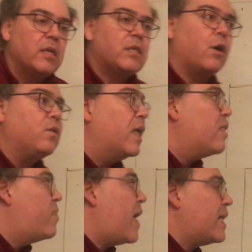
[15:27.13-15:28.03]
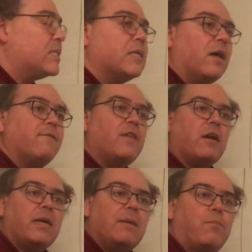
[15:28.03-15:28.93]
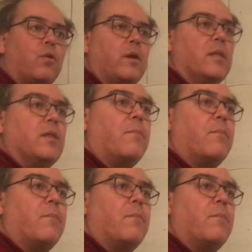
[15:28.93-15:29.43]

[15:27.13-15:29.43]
So that's very important.